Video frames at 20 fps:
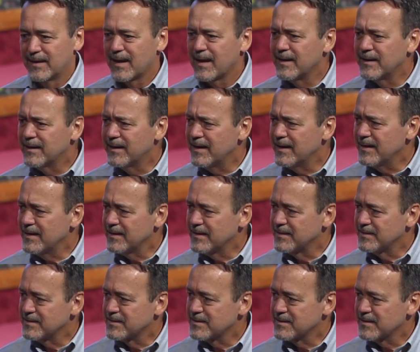And it
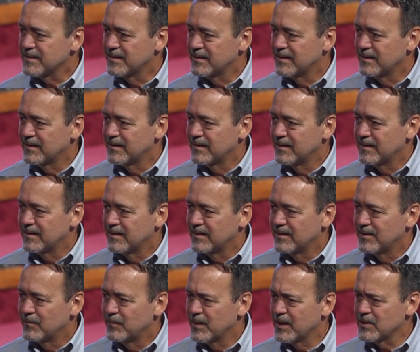is.
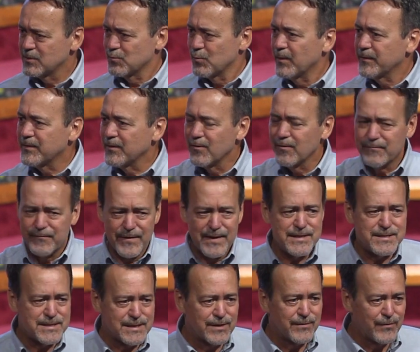Because what they were
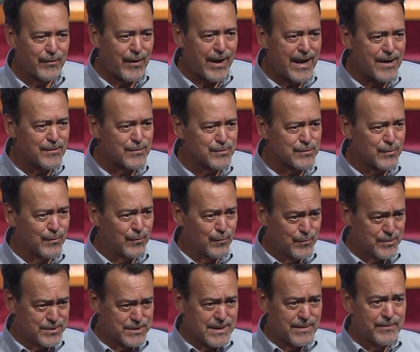facing in their household
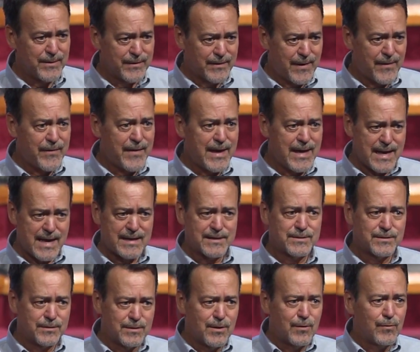was something that they had
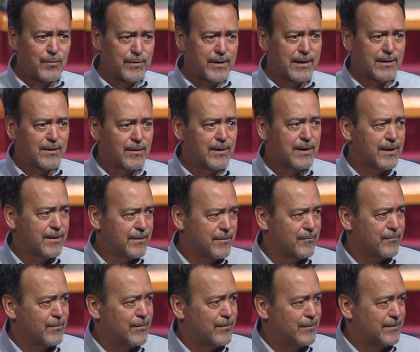to know they could get
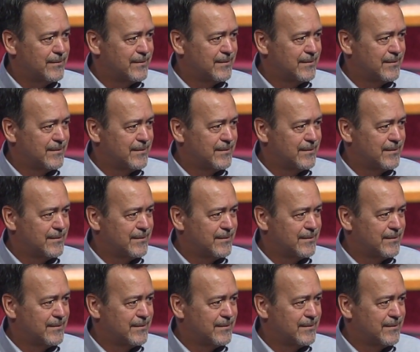through.